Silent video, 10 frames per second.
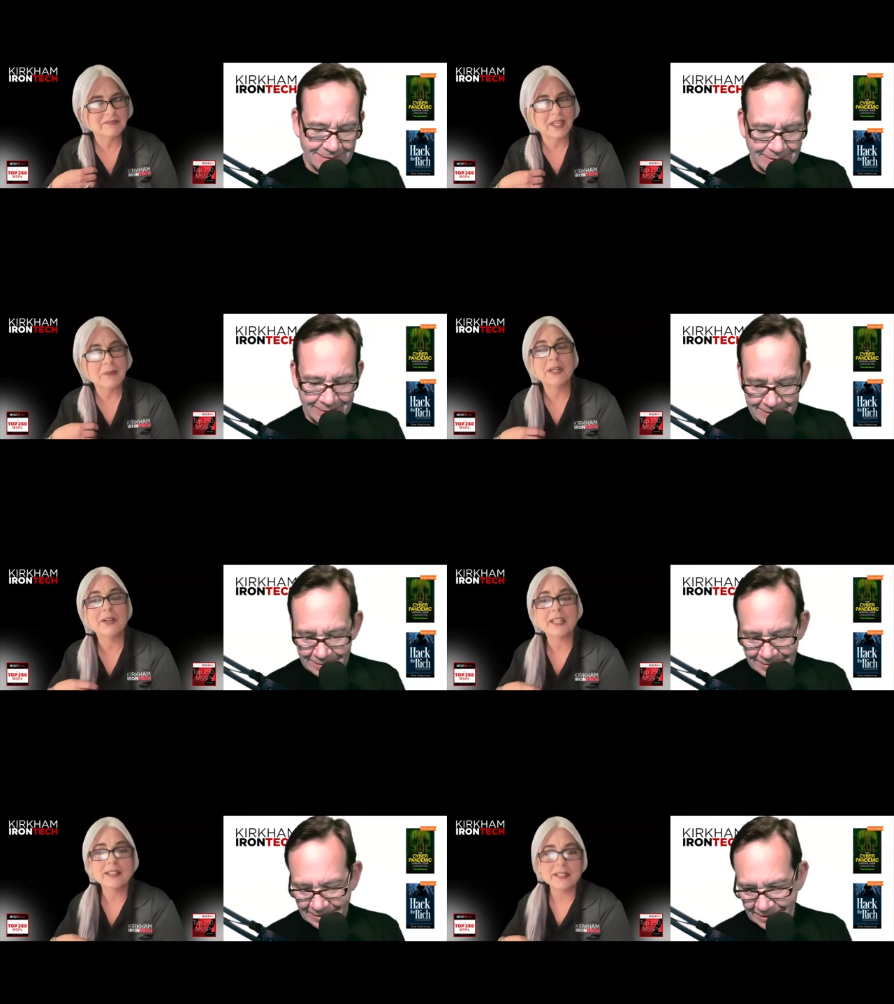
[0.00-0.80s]

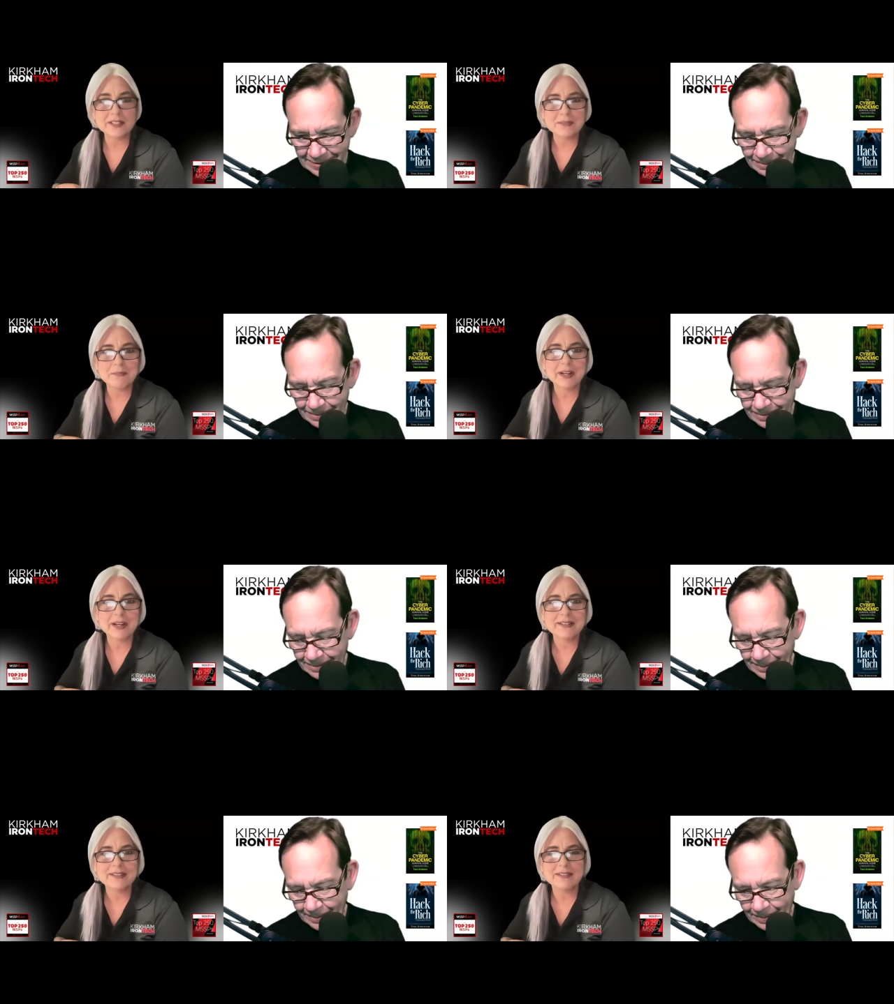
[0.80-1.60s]
Speaker 1: American
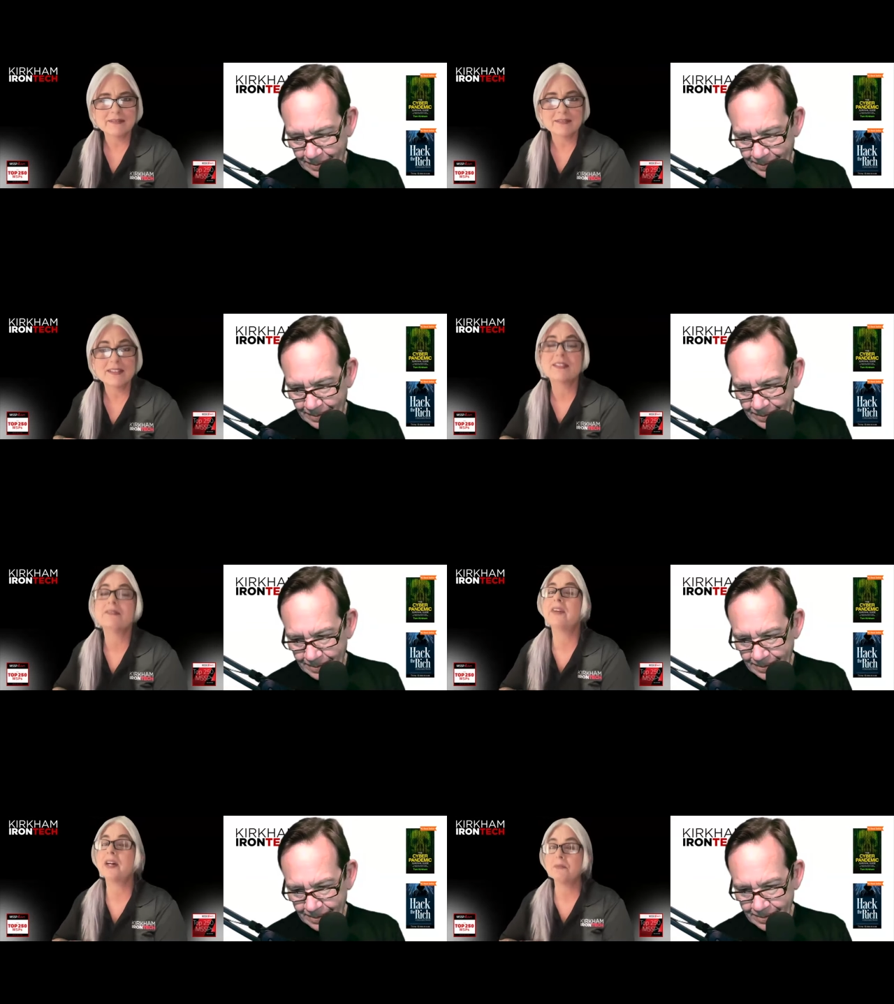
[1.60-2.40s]
Express,
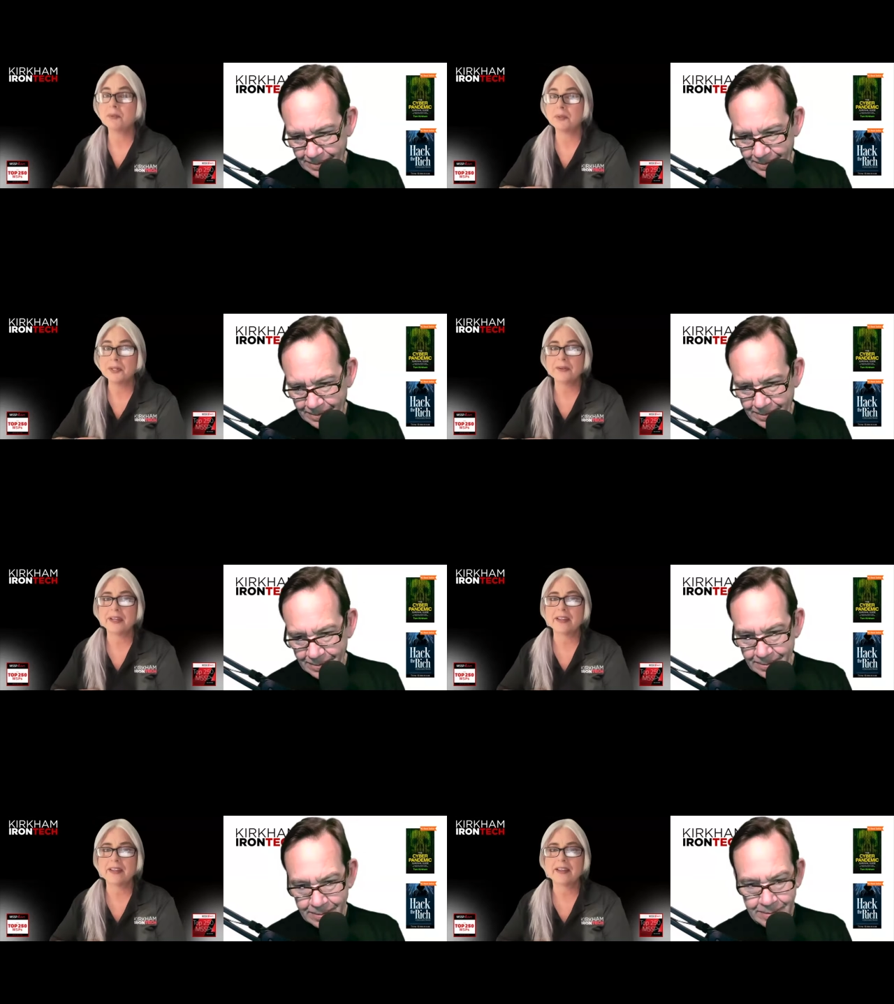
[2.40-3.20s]
Duvel
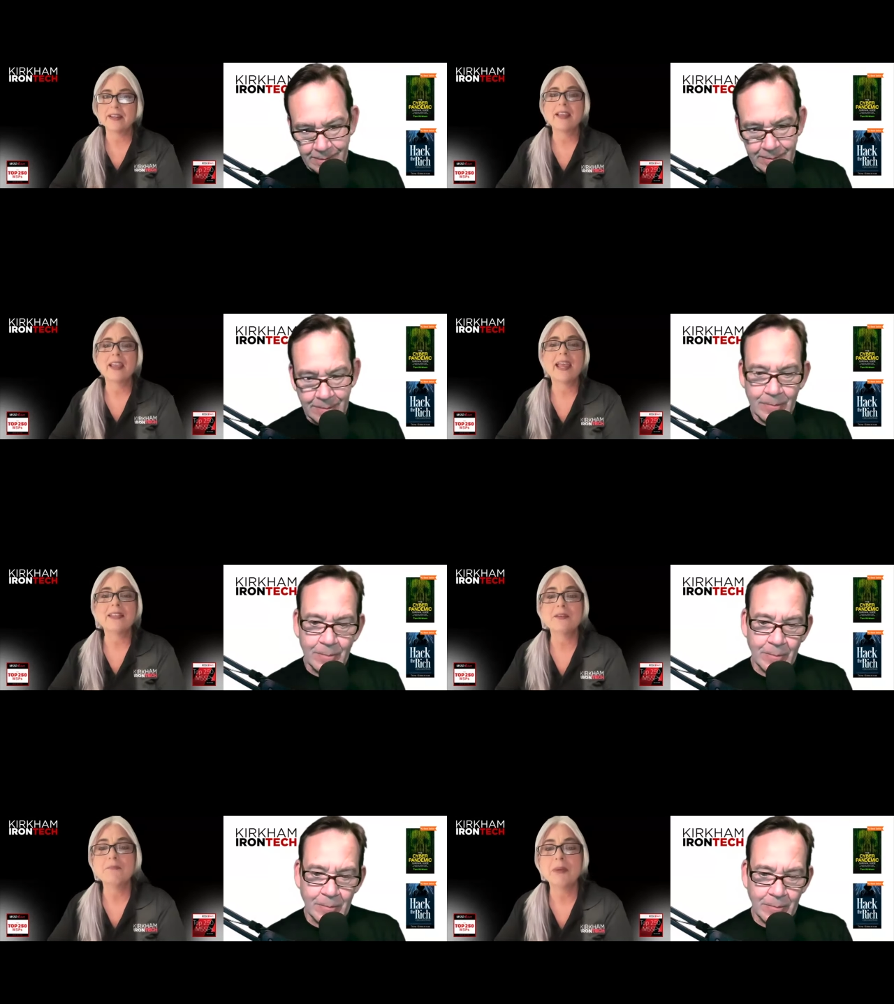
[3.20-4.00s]
Brewery, and
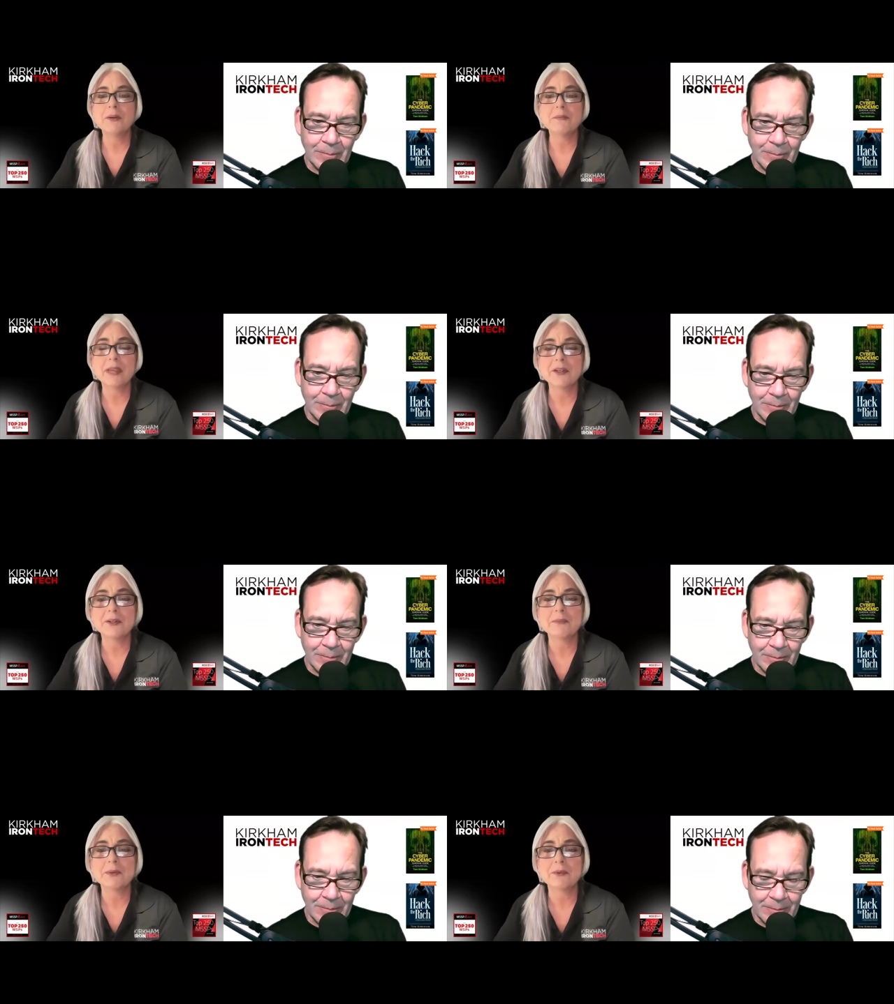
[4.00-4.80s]
the boatmaker
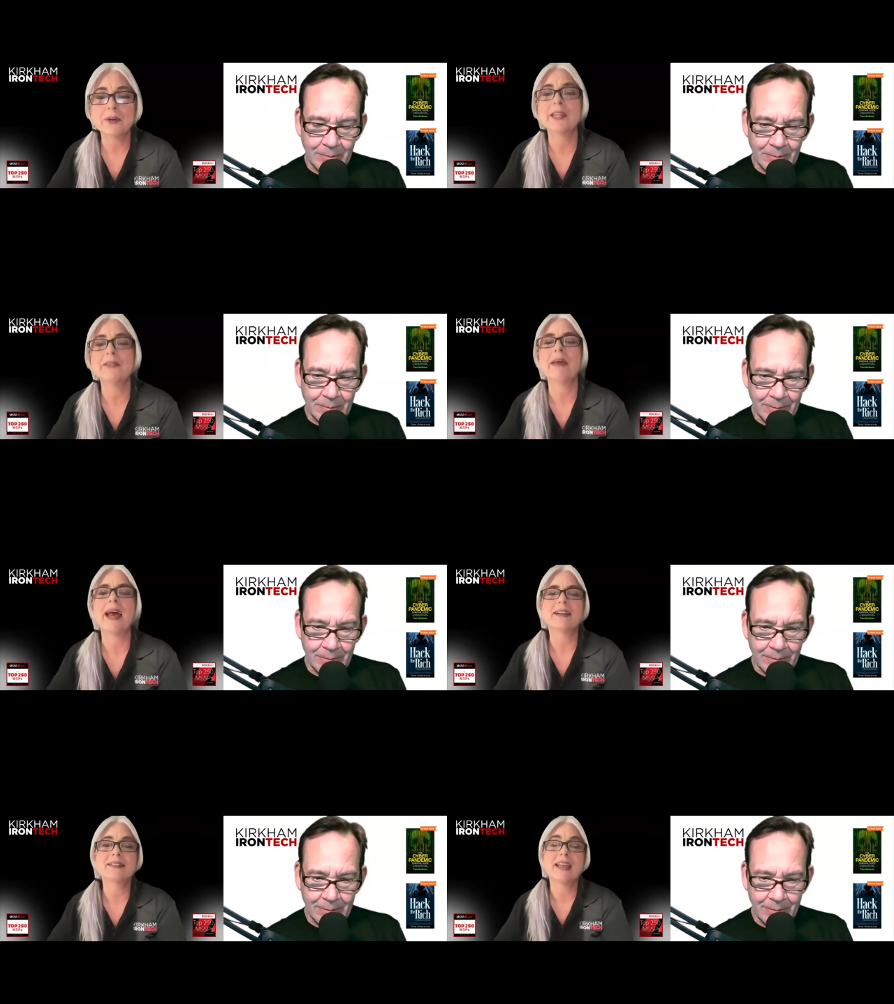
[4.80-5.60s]

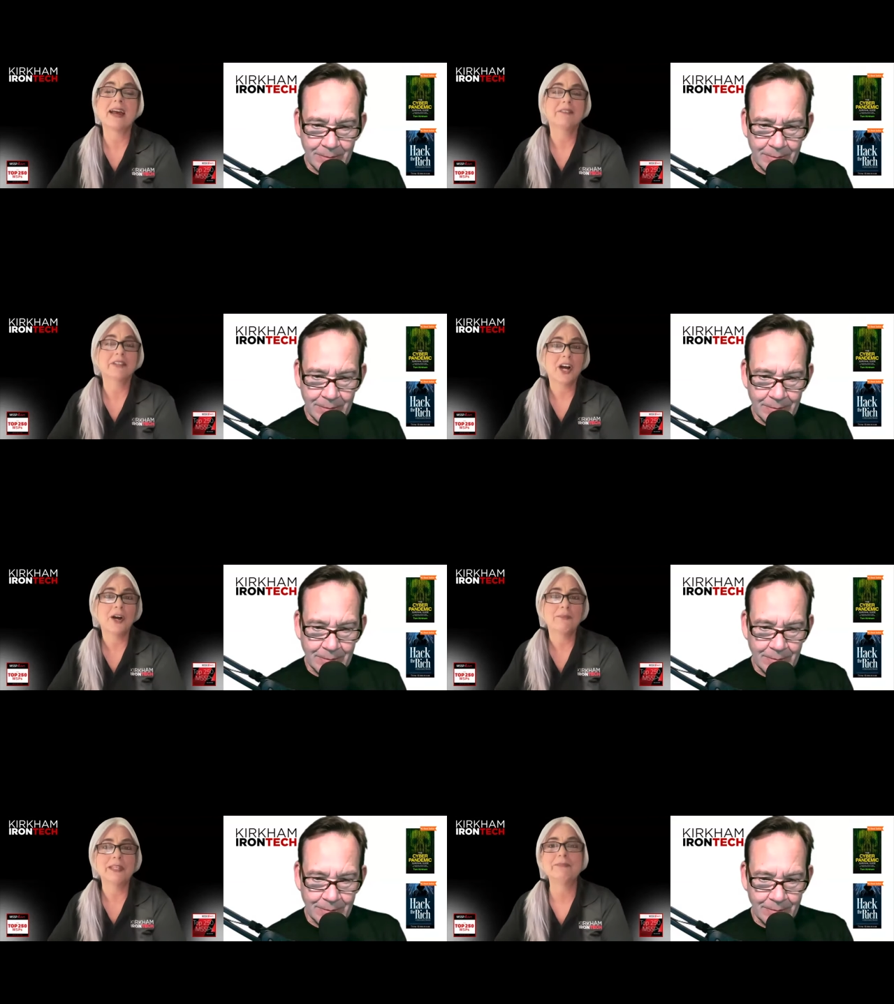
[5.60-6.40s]
MarineMax have in
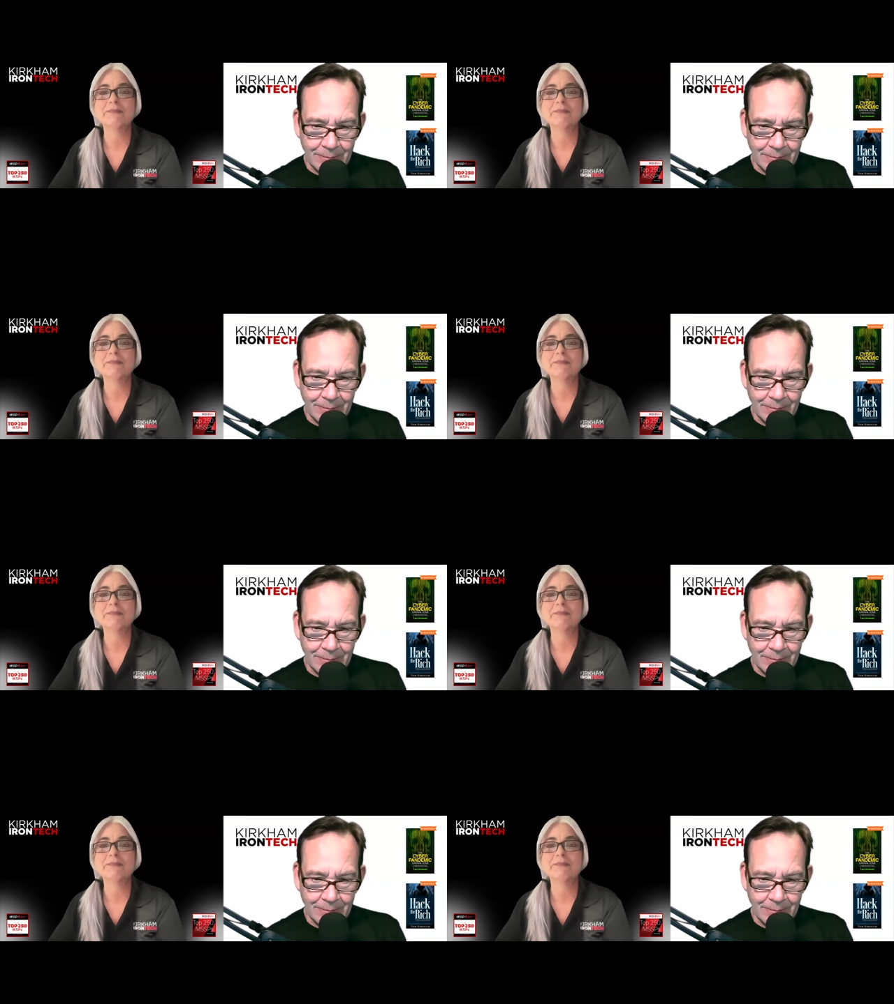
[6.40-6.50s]
common?